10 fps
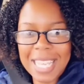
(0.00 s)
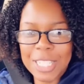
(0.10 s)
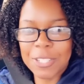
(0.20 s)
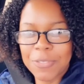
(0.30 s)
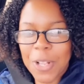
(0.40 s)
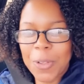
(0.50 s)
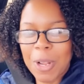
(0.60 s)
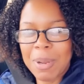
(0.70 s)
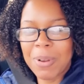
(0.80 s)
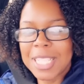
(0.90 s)
like just following
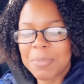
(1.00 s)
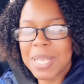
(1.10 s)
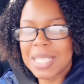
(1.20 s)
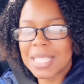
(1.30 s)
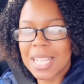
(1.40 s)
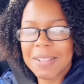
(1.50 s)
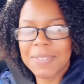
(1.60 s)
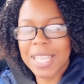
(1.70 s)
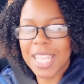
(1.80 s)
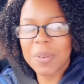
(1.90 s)
all my recipes and stuff.
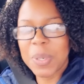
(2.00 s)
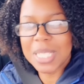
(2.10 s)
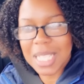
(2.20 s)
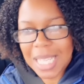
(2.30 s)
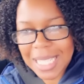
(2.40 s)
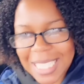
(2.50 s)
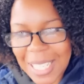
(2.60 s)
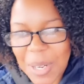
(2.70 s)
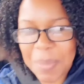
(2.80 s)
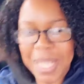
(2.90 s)
Like it was like,
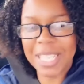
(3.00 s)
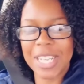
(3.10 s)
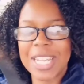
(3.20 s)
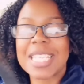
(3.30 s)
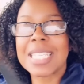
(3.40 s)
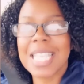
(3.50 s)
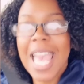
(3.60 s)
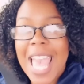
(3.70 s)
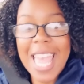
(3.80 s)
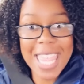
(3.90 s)
oh my goodness,
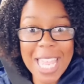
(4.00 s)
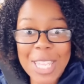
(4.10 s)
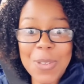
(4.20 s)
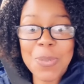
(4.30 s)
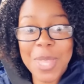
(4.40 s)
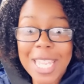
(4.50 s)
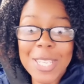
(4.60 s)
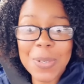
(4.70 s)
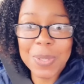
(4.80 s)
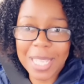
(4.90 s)
thank you,
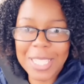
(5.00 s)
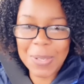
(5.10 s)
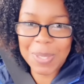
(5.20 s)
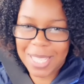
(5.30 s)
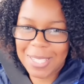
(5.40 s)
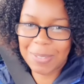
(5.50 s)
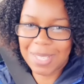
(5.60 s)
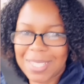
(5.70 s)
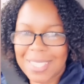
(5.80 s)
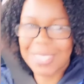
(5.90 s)
thank you, thank you, thank you,
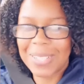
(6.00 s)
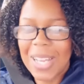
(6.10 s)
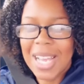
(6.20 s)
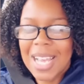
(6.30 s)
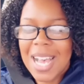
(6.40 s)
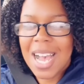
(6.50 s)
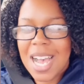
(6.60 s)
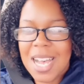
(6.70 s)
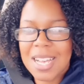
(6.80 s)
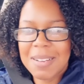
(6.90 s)
thank you.
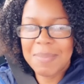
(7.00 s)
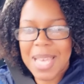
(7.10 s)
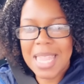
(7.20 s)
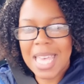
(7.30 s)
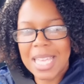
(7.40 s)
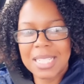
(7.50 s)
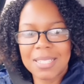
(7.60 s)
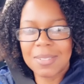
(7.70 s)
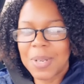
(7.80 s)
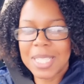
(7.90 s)
And
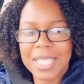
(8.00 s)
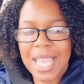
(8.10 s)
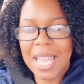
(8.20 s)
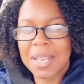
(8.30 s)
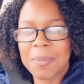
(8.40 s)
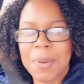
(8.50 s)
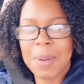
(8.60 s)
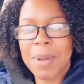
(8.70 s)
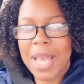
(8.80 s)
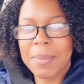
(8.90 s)
then once again,
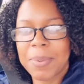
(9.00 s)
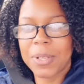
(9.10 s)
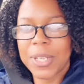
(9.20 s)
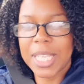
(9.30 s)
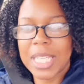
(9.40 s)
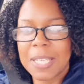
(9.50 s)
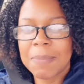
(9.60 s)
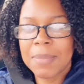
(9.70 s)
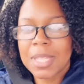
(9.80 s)
my employee,